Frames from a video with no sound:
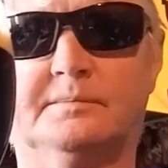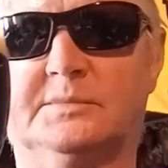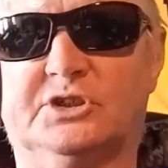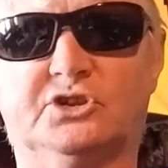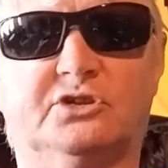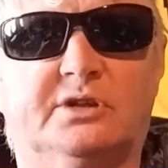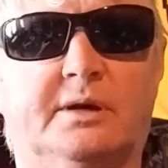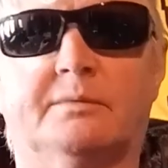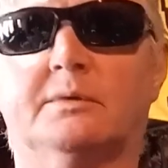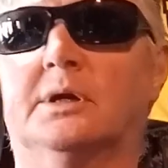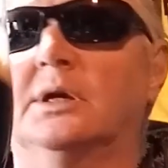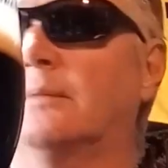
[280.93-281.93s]
This is the
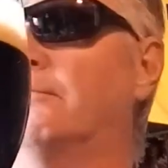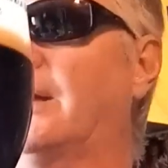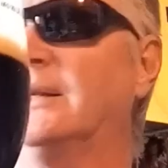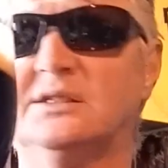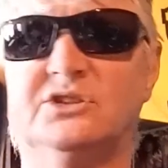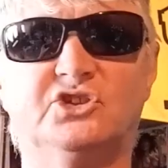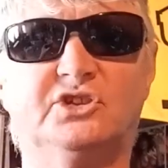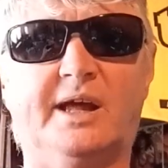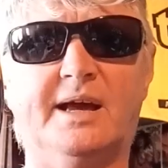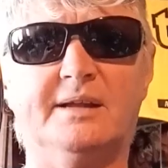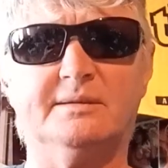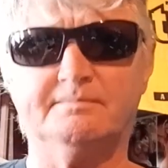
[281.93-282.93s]
Muntons
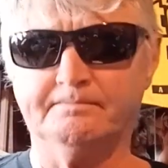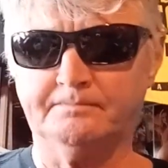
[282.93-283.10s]
stout